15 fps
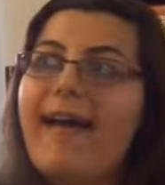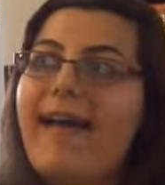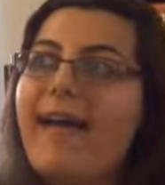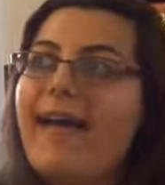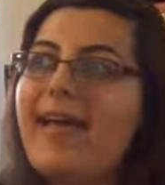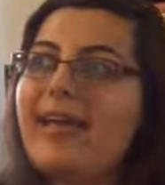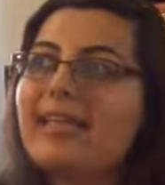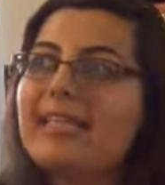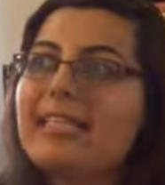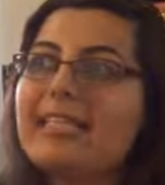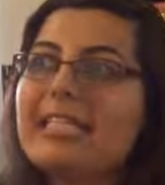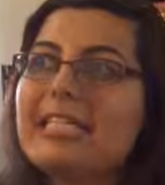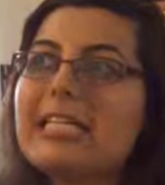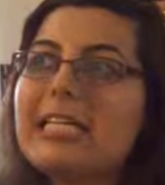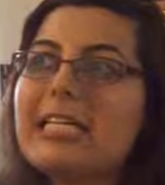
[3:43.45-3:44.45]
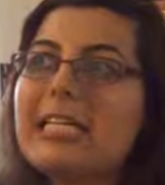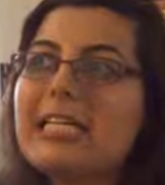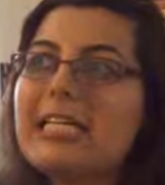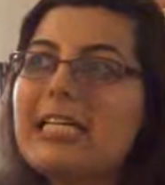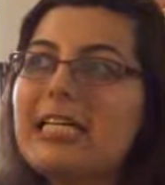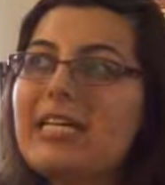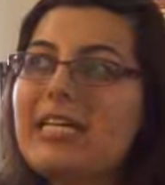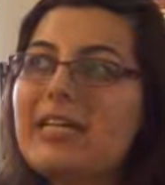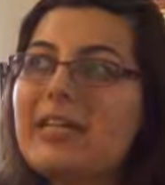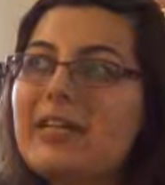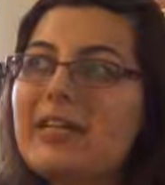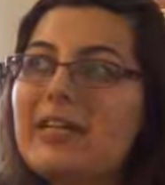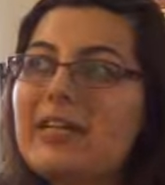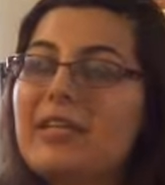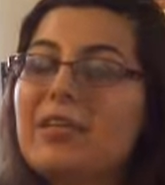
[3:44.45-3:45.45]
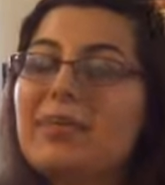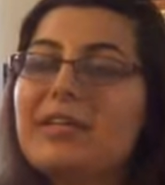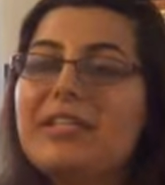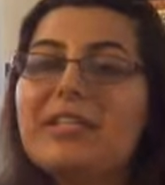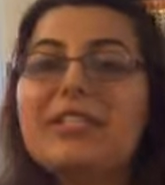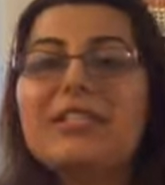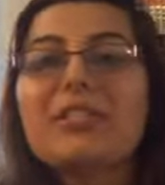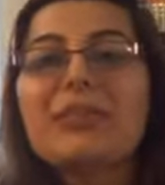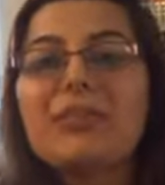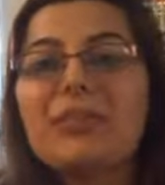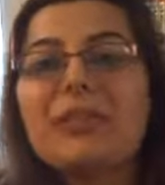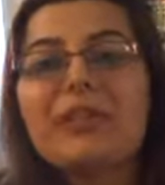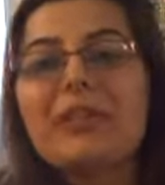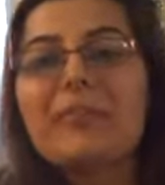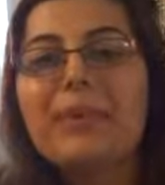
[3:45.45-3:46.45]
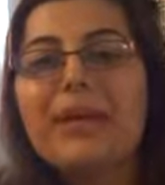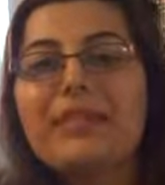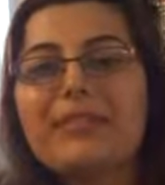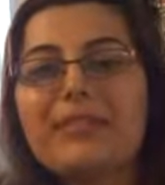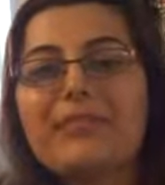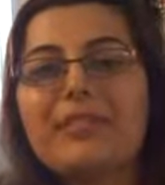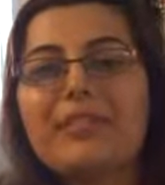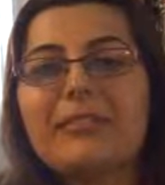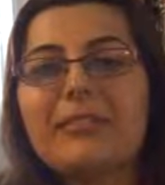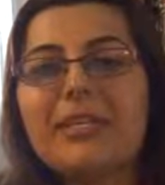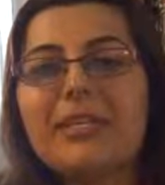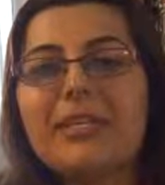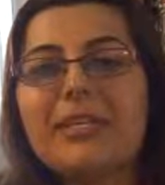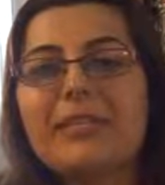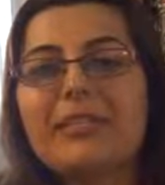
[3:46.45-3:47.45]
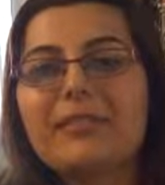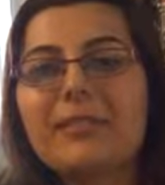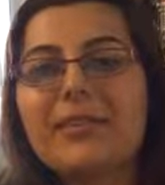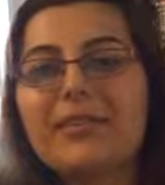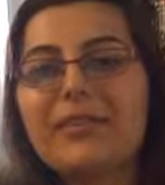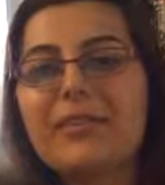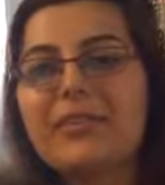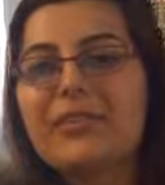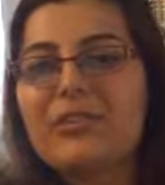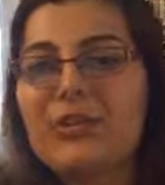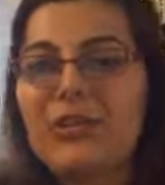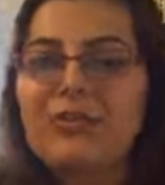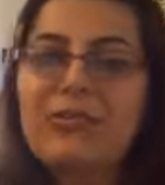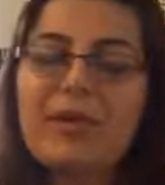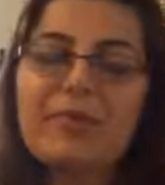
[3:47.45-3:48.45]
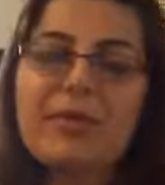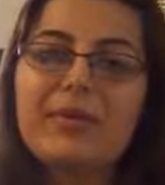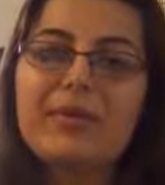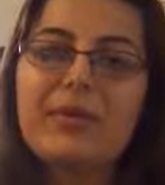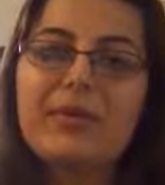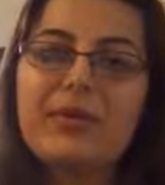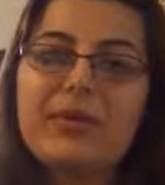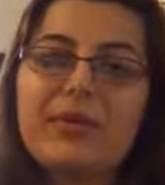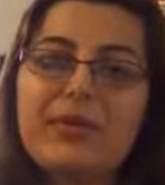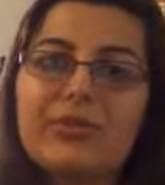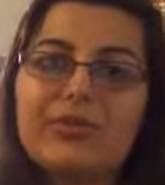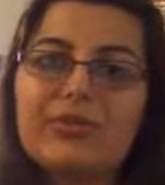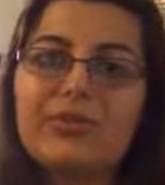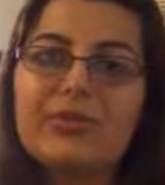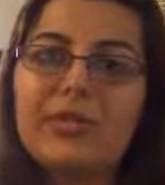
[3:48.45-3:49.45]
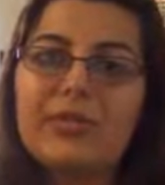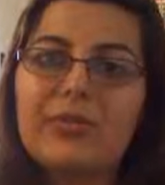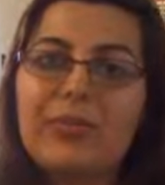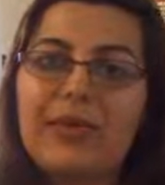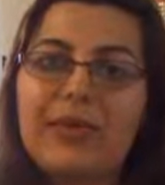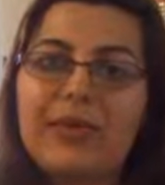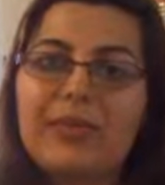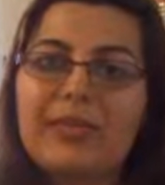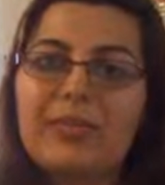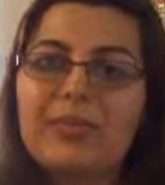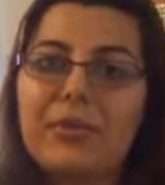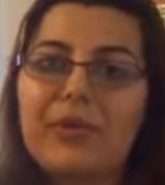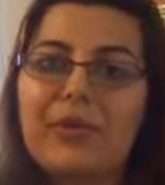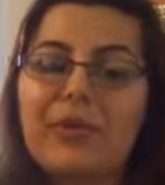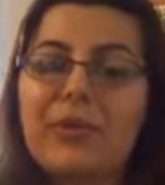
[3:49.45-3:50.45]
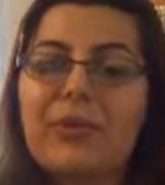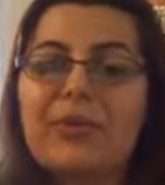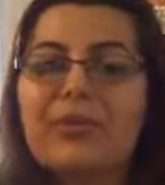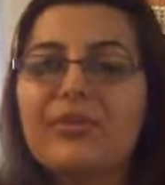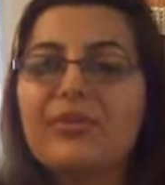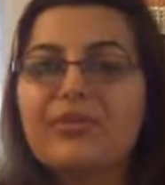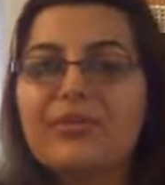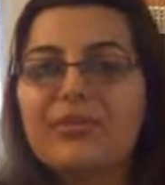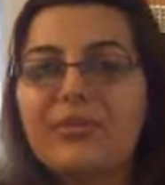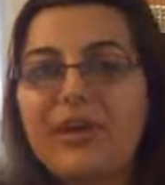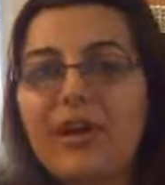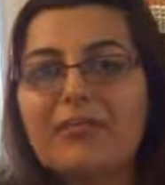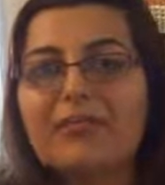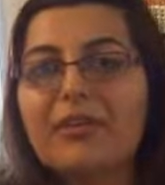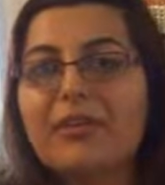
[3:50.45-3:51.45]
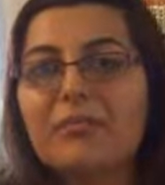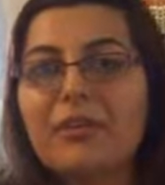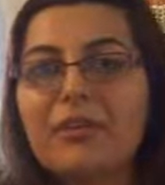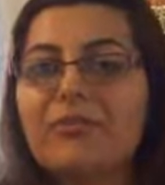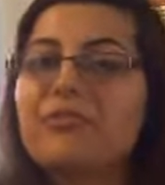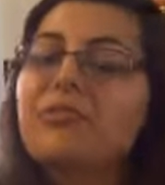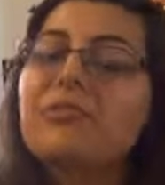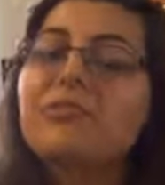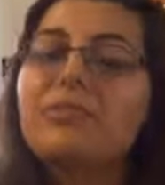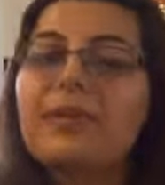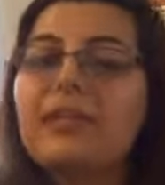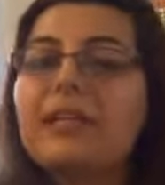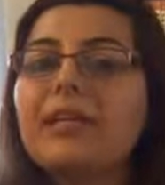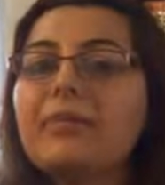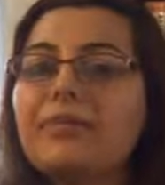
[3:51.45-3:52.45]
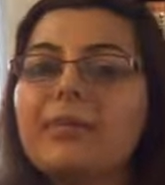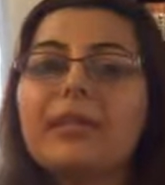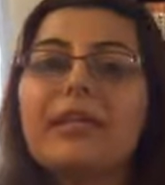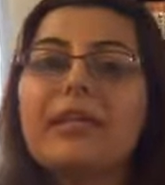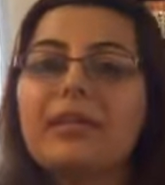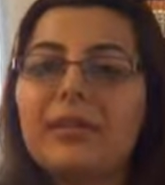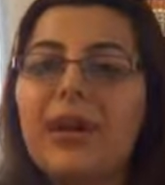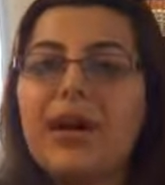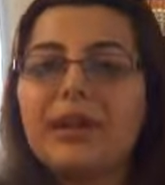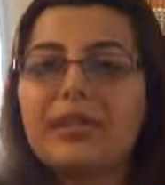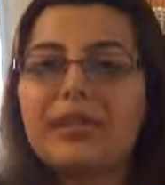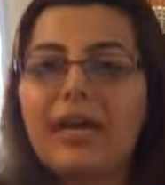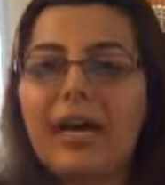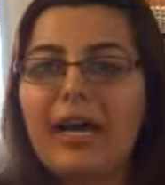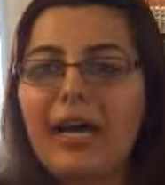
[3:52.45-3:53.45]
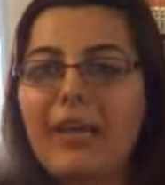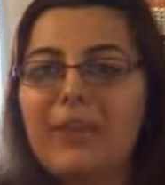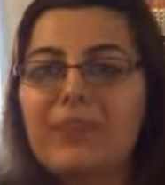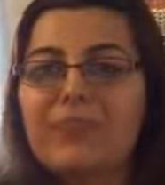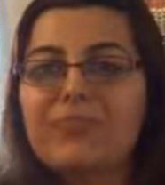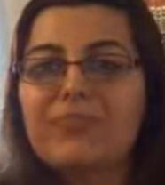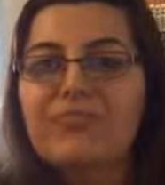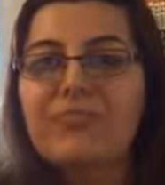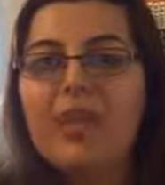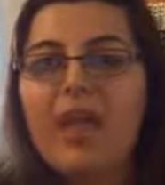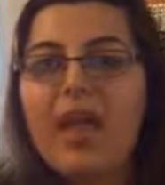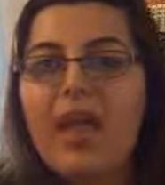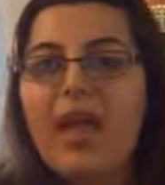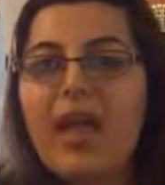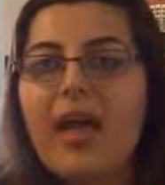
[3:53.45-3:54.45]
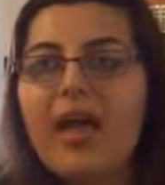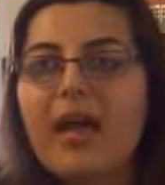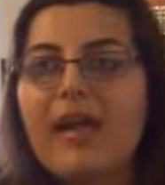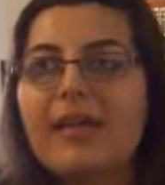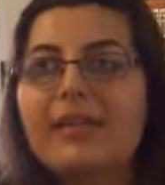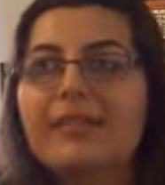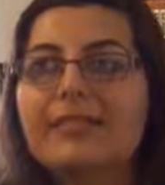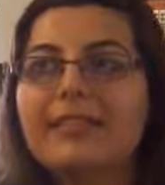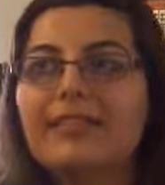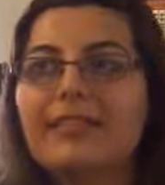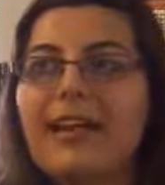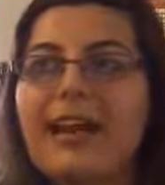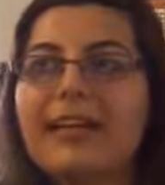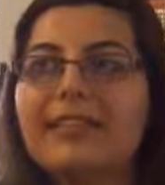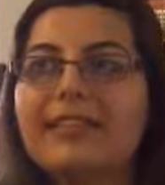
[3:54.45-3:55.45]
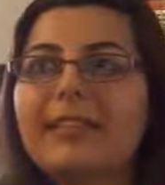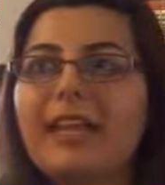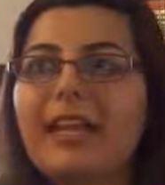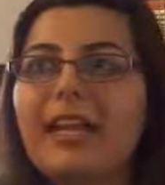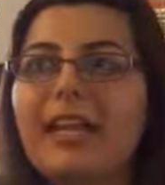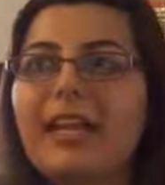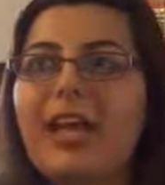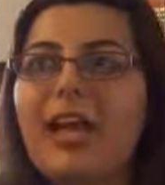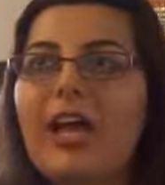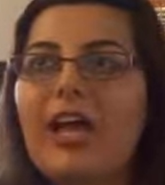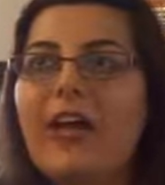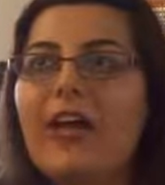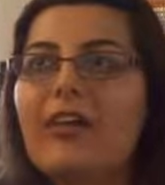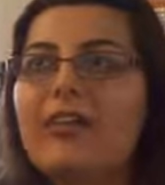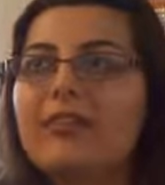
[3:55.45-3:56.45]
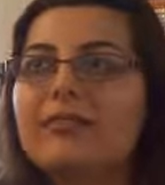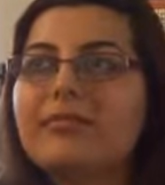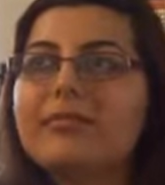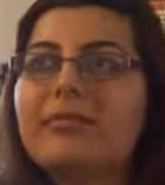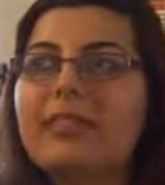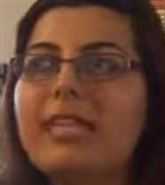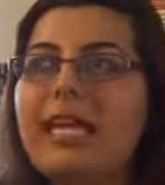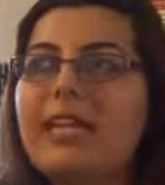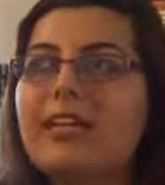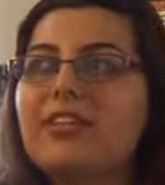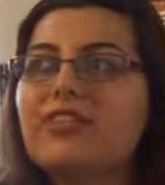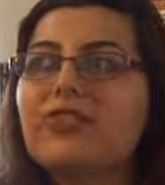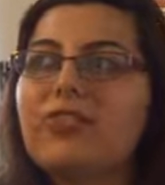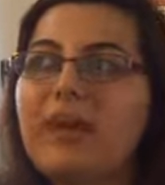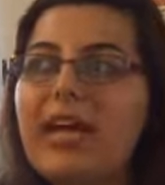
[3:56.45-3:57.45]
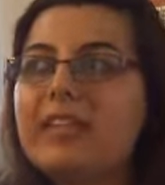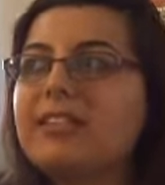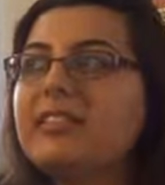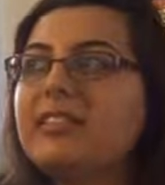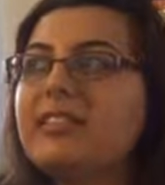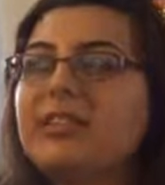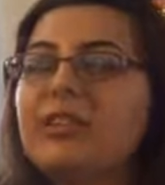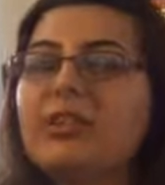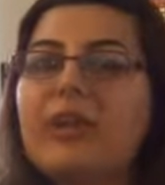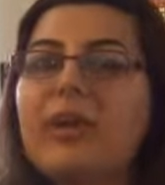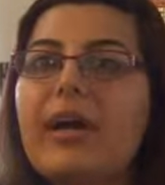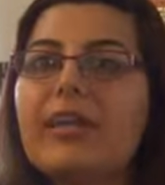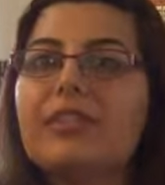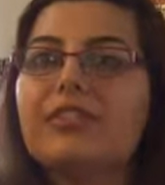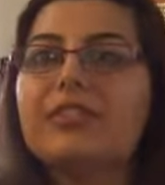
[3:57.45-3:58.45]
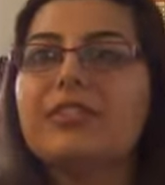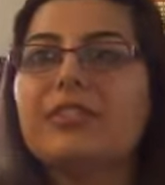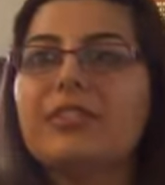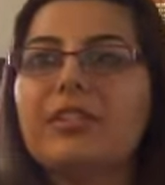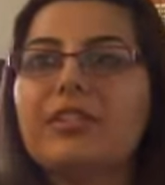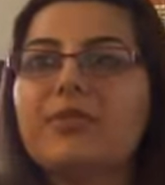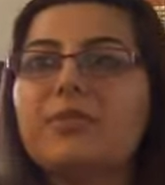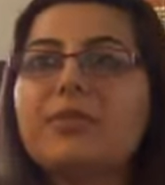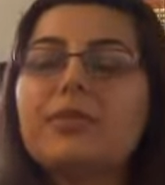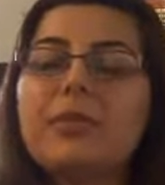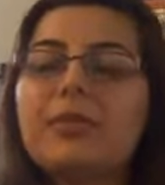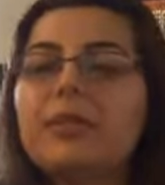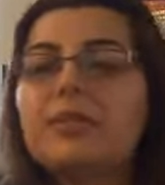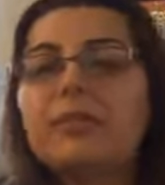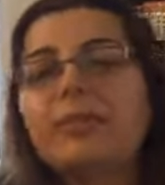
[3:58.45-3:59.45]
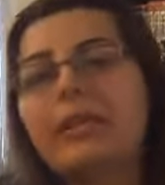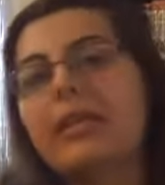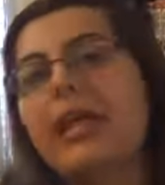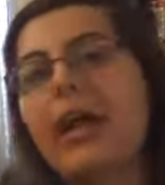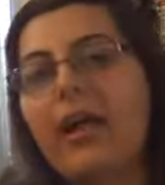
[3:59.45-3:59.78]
And it was just a really positive experience because I was surrounded by people who have been wearing kimono and who've loved kimono for a really long time. And the fact that they dress you and you just look really